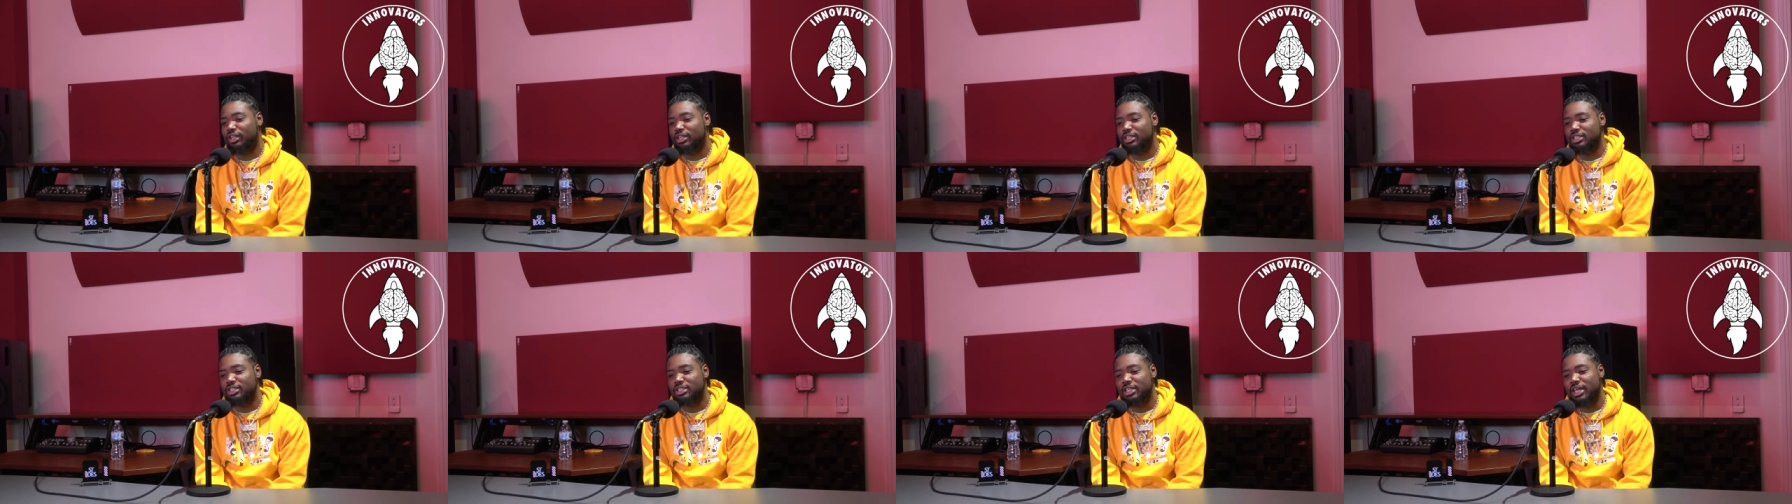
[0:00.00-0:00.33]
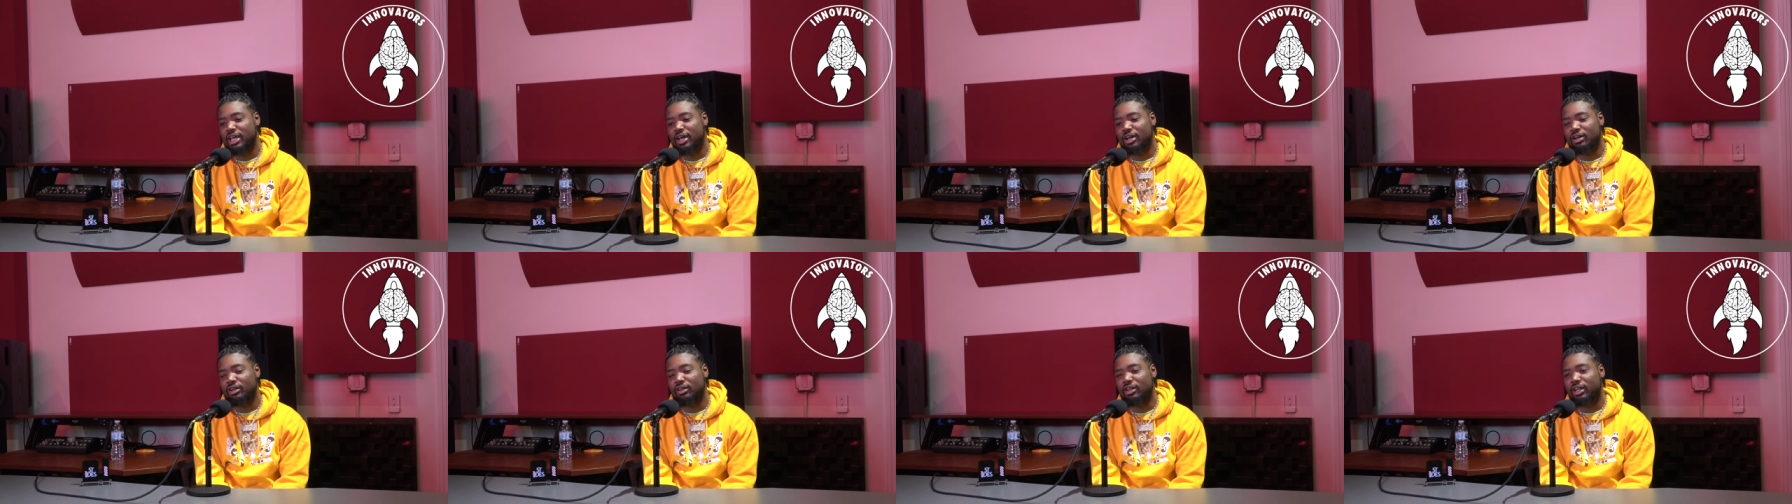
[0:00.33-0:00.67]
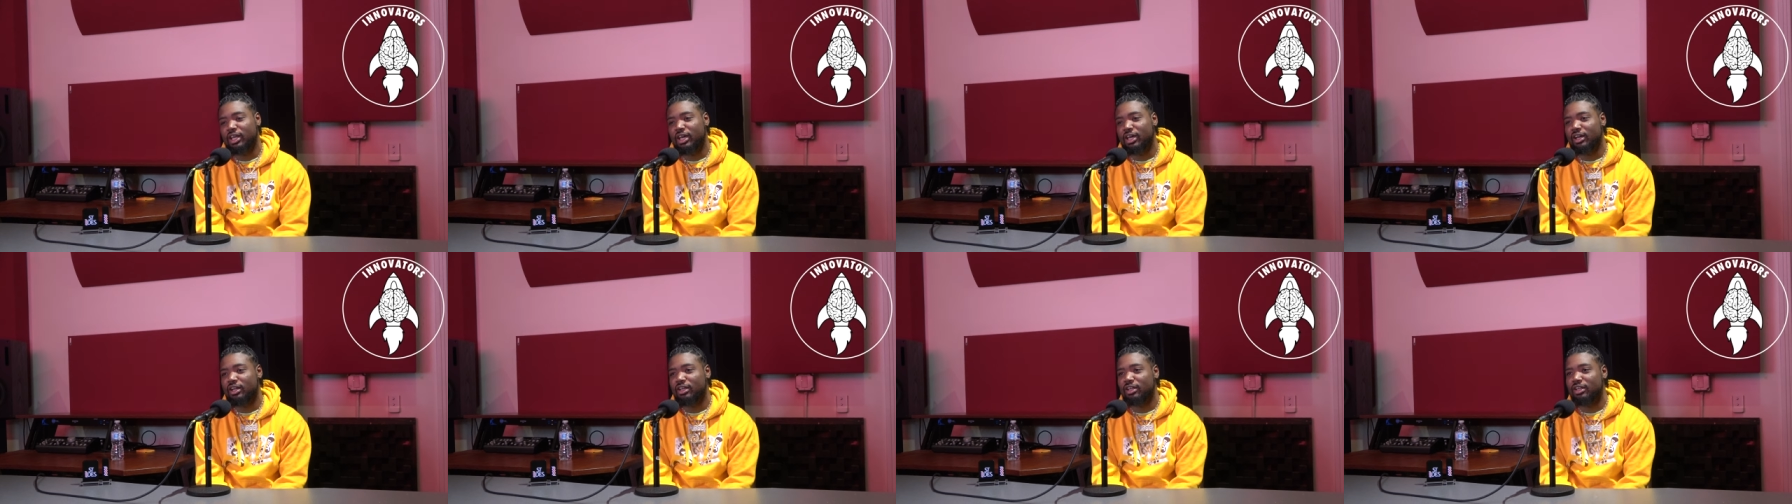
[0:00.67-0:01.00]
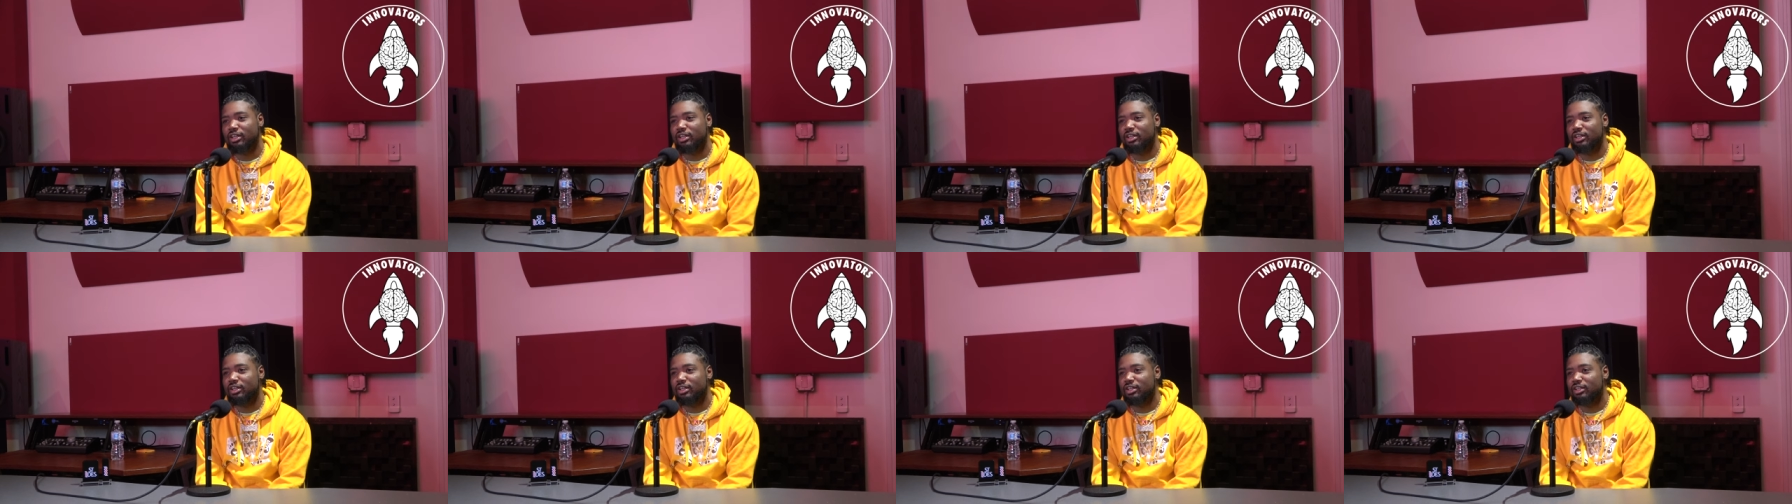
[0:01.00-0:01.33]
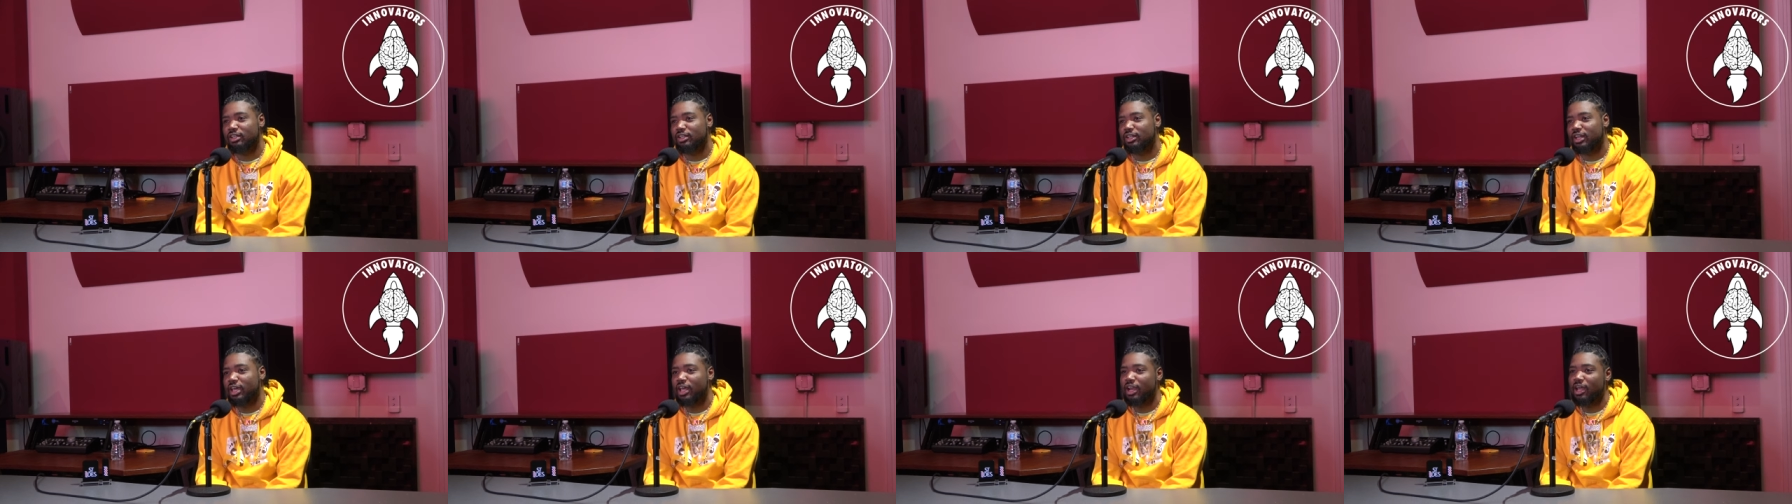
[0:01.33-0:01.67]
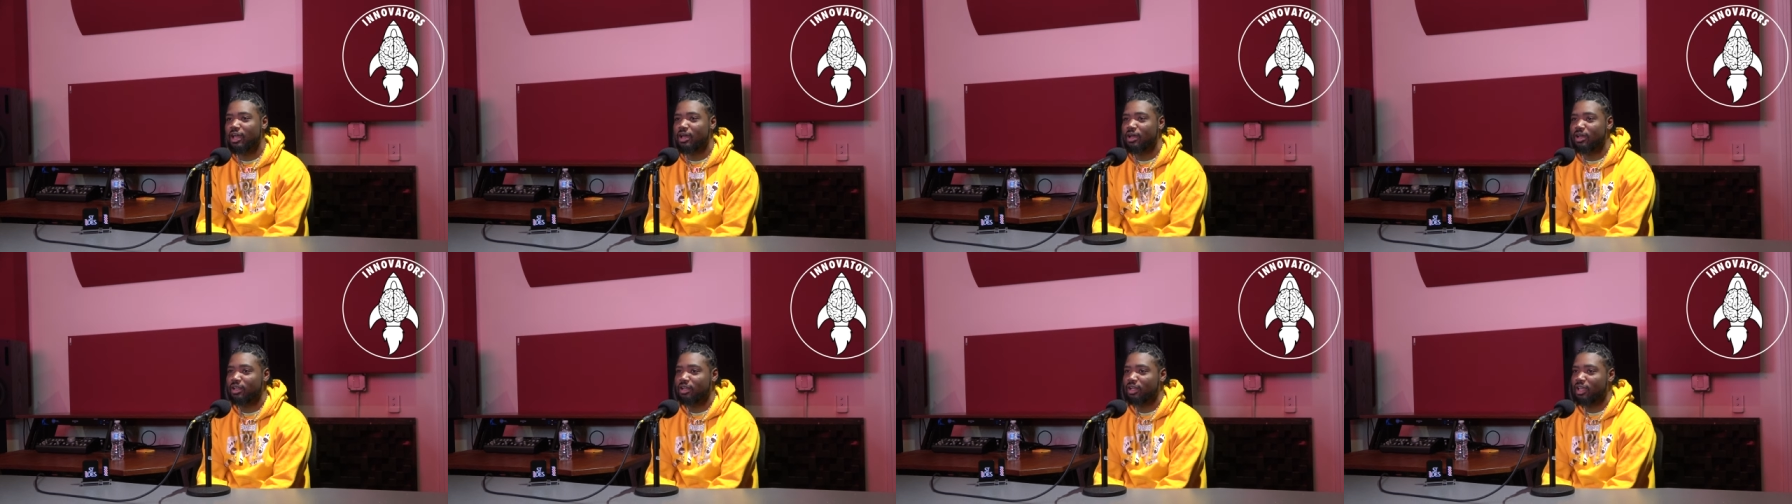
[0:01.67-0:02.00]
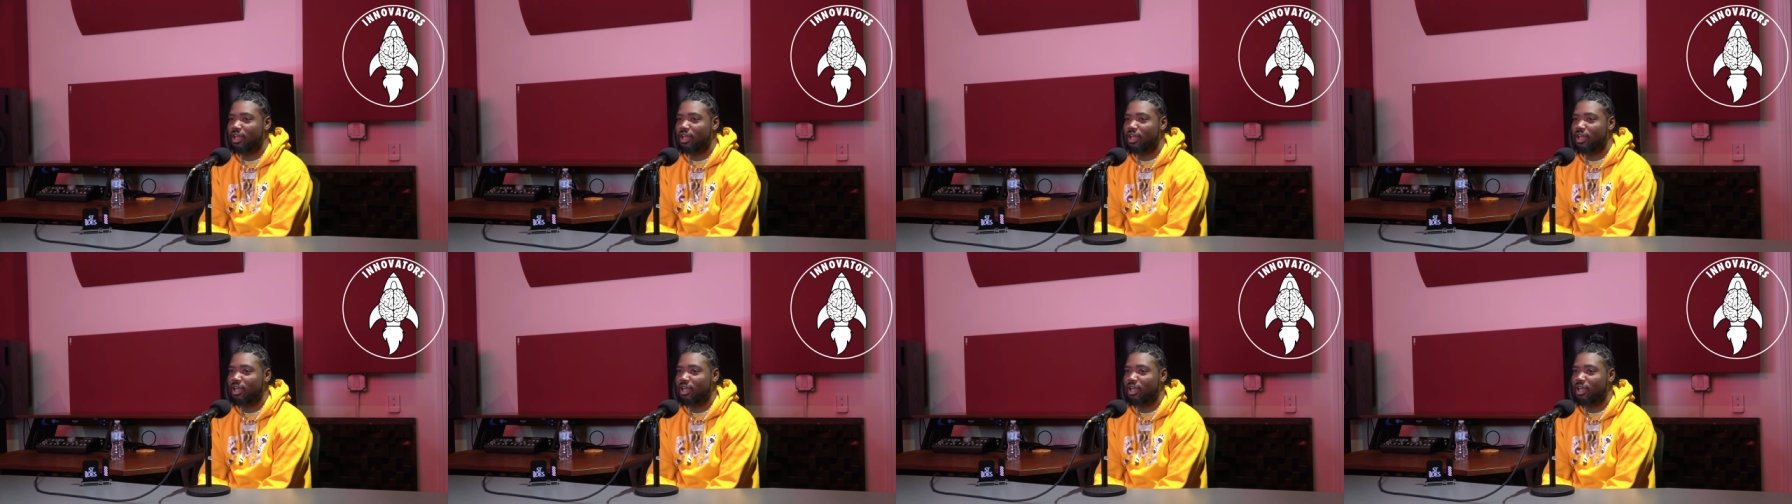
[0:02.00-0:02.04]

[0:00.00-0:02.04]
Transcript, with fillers: the style that uh that I